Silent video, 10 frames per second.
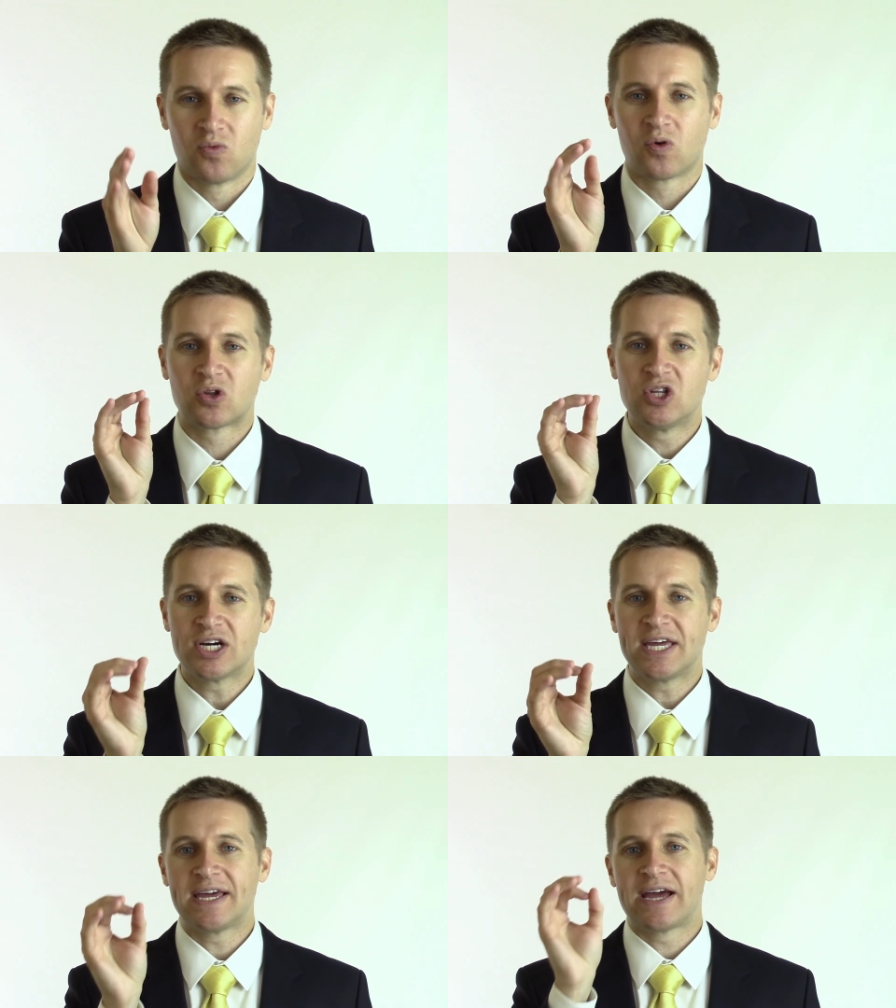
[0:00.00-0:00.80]
We're
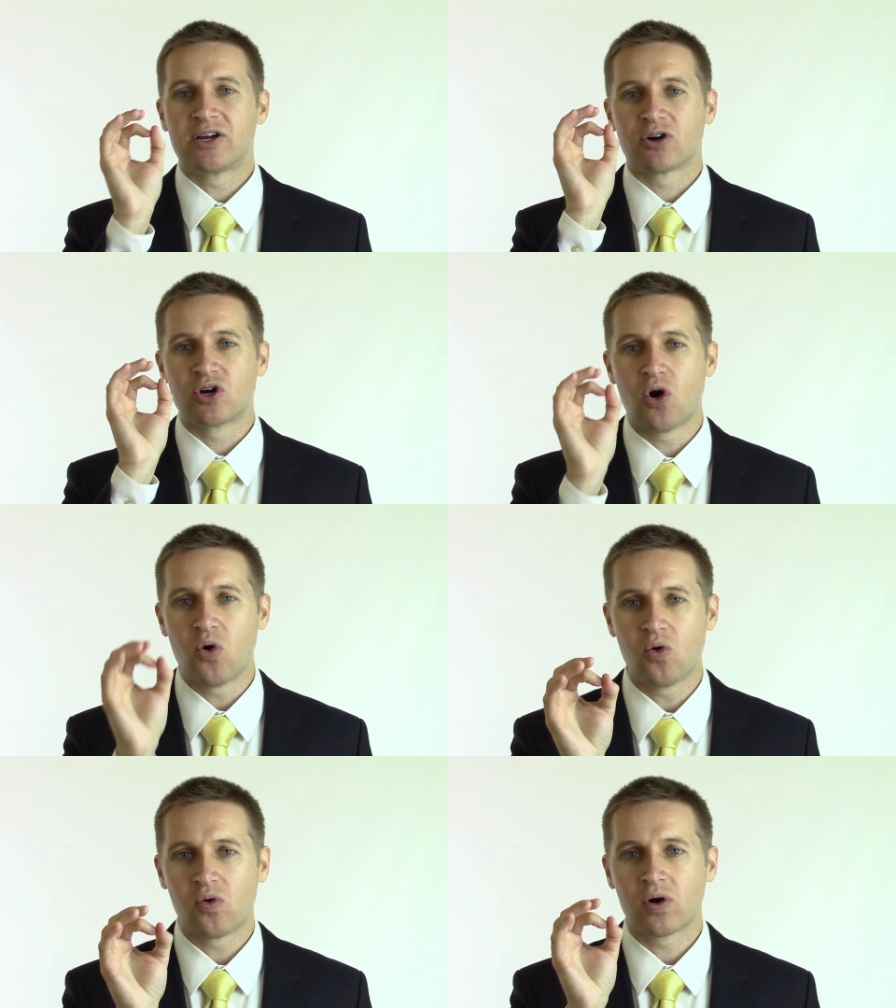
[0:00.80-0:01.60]
looking at your
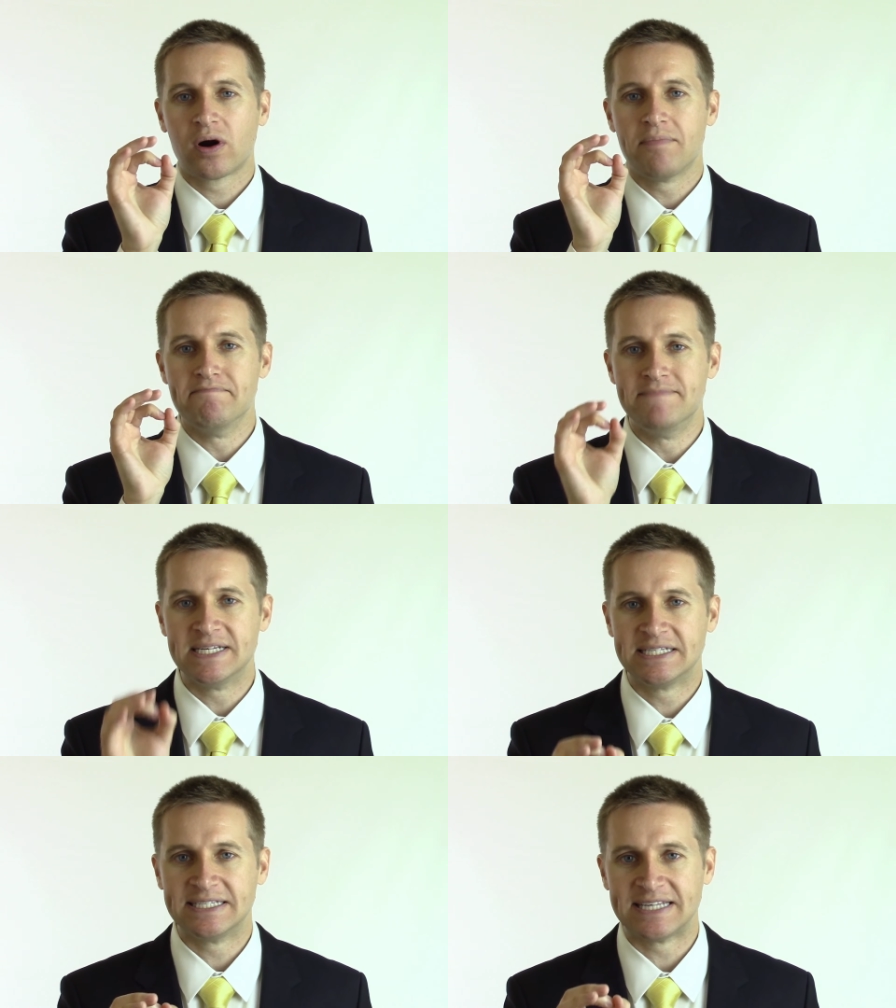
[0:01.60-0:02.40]
core
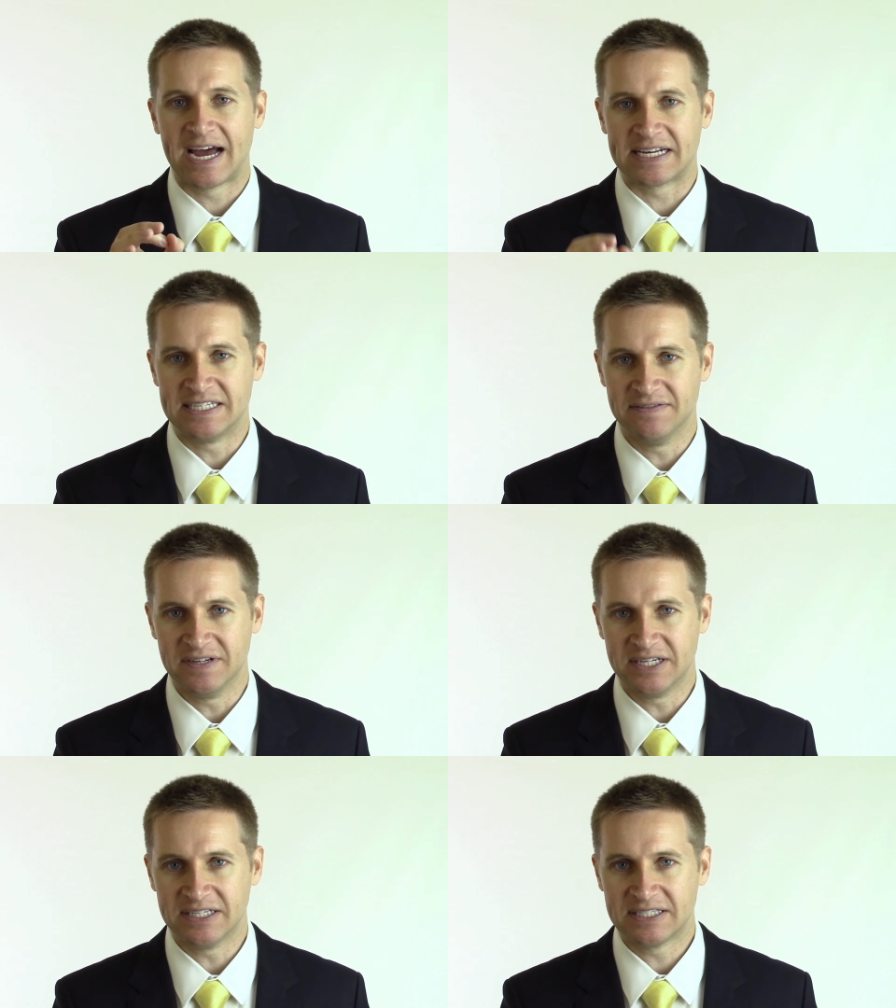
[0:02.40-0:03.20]
business
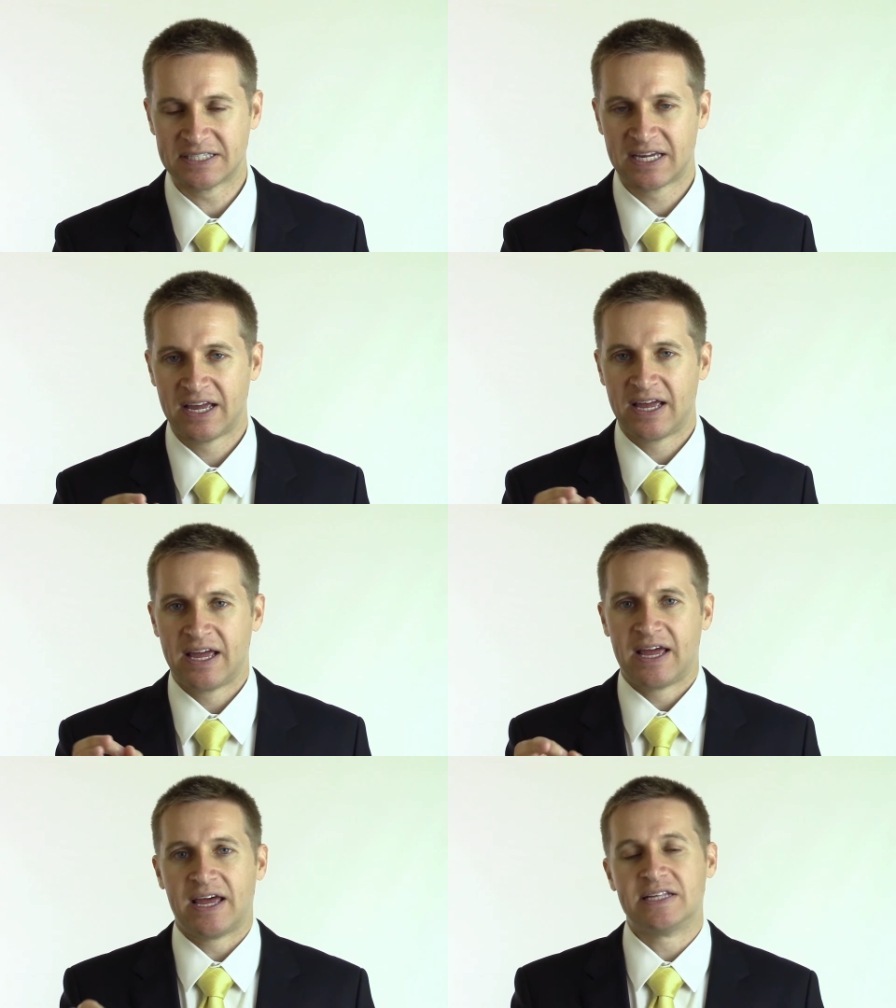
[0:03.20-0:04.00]
activities.
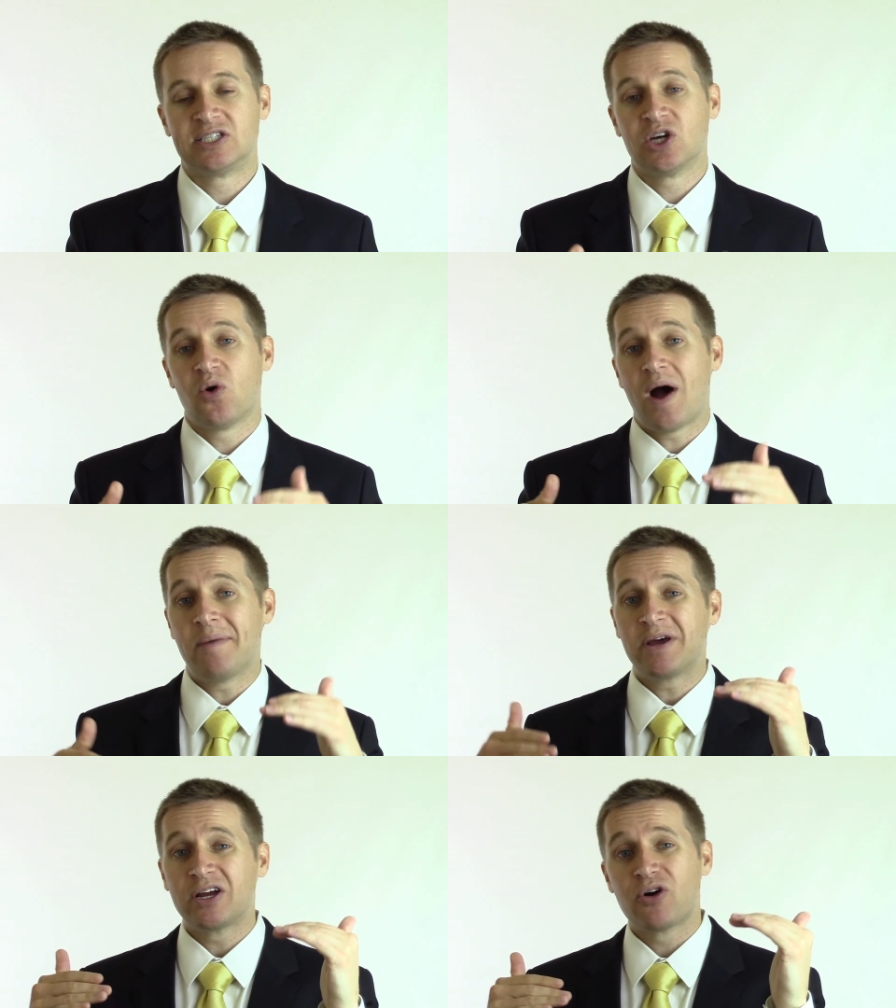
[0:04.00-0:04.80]
And so
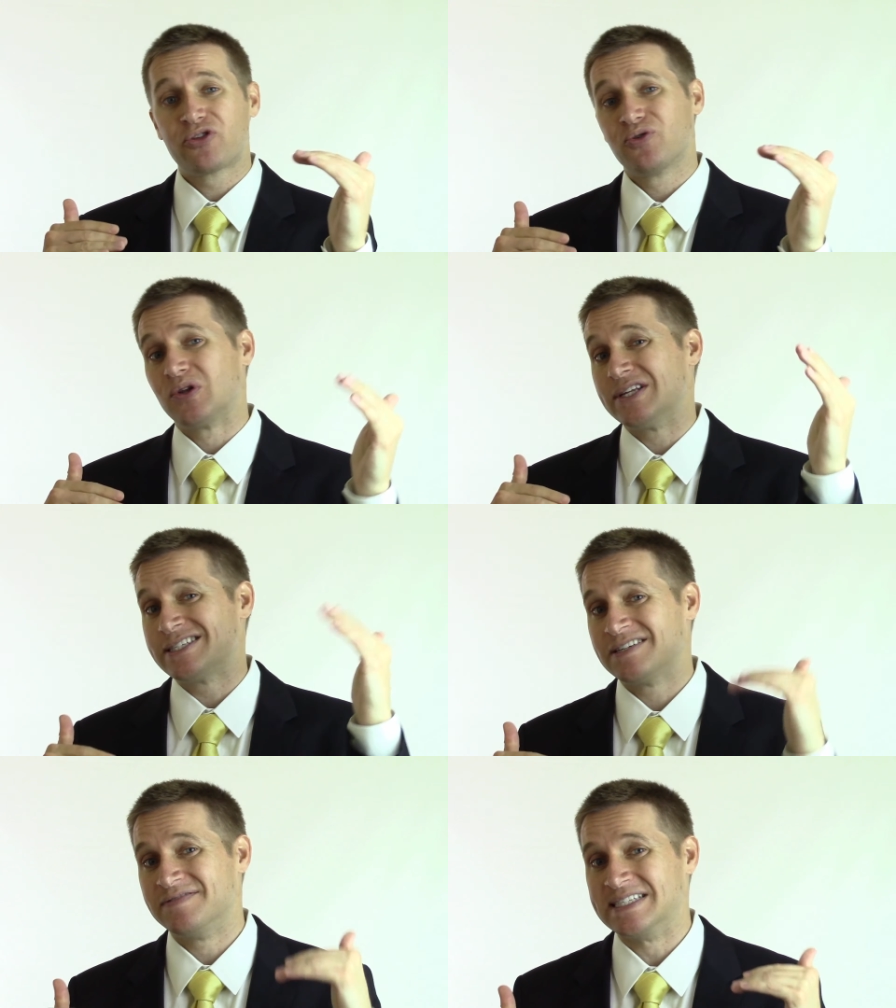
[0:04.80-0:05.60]
I'm going to go through a
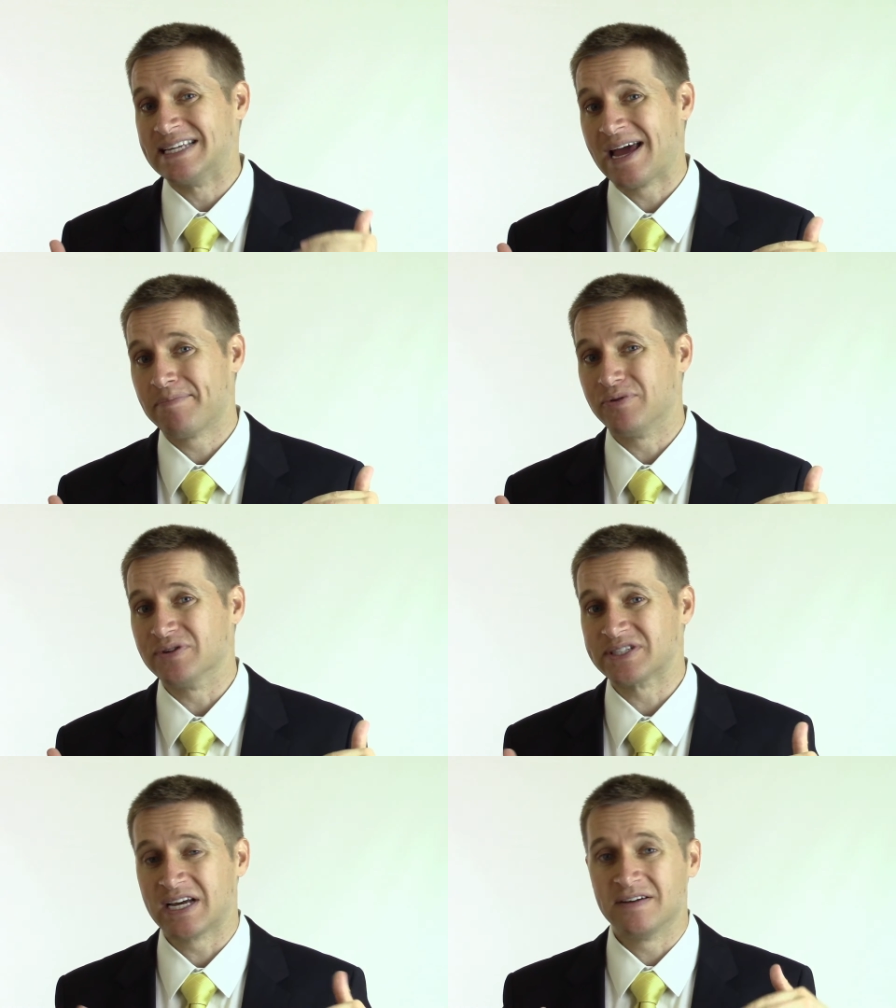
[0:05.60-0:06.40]
list of
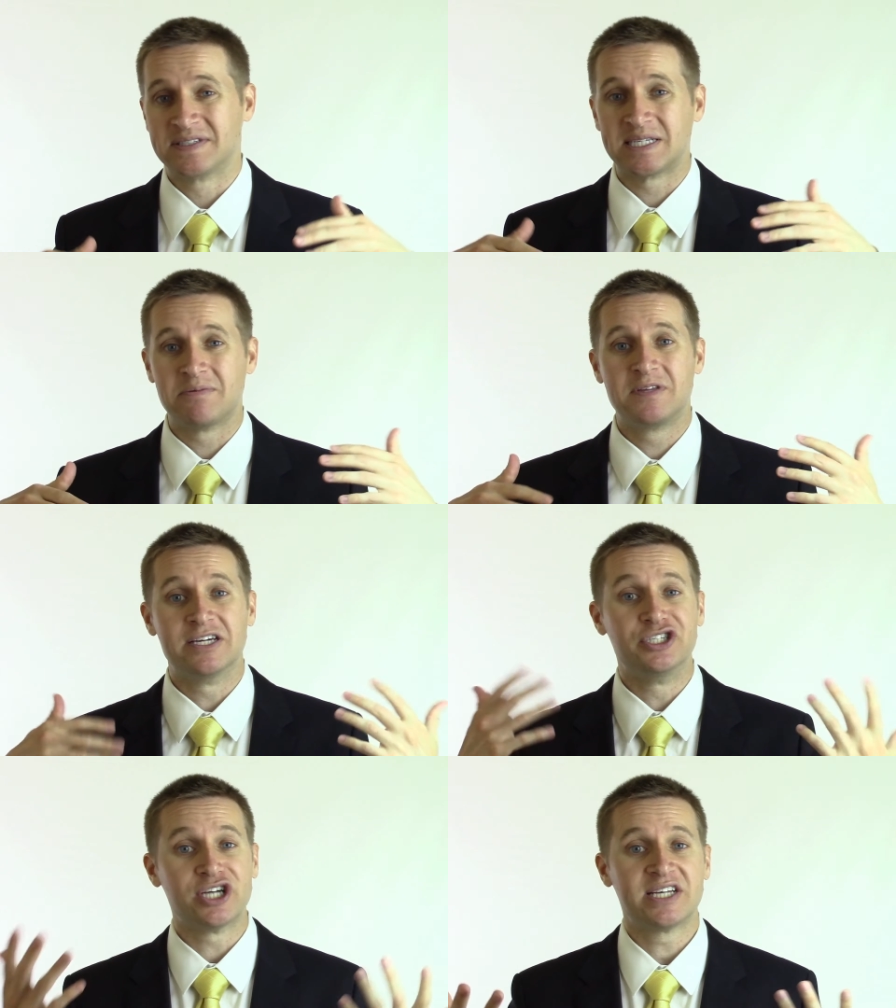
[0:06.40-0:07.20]
examples of some of the
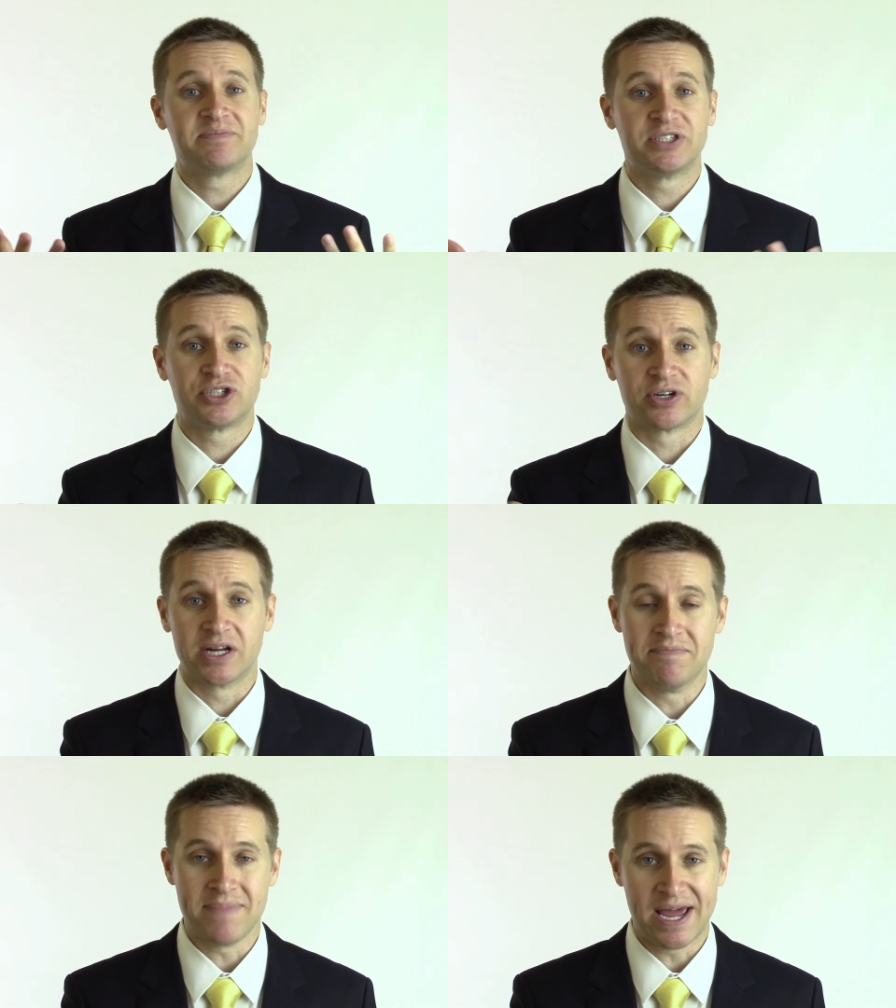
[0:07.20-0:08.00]
adjustments you're
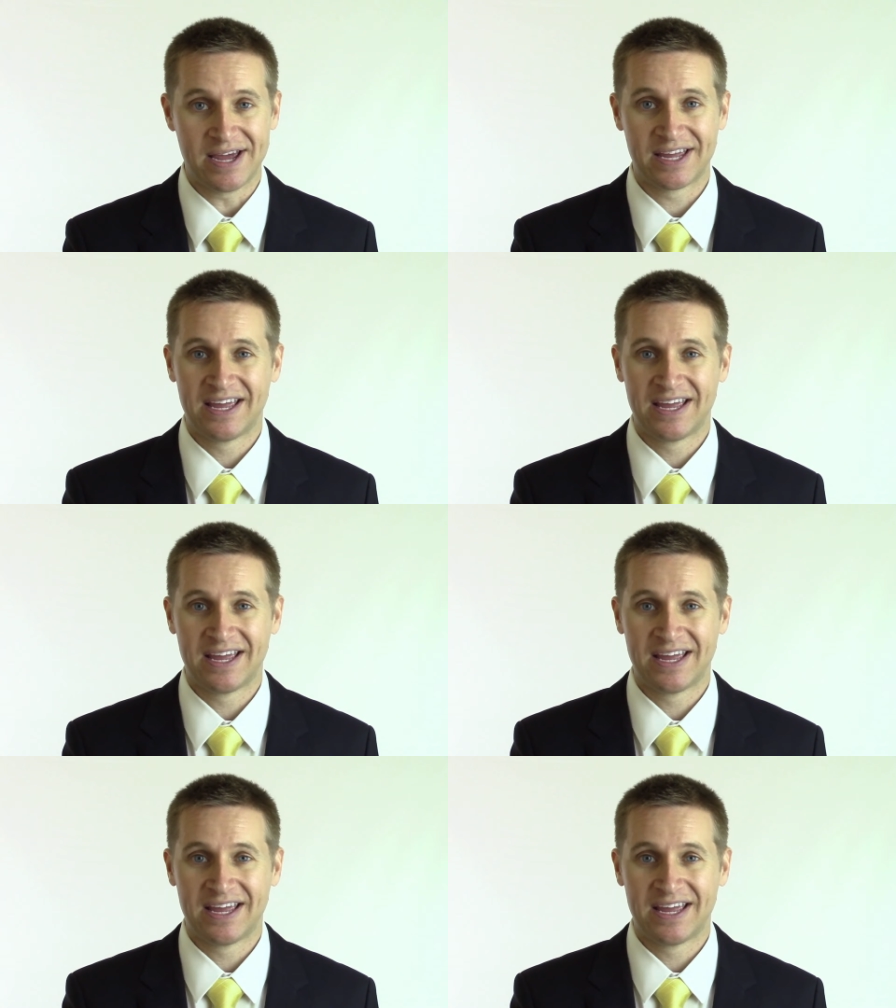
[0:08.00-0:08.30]
going to make.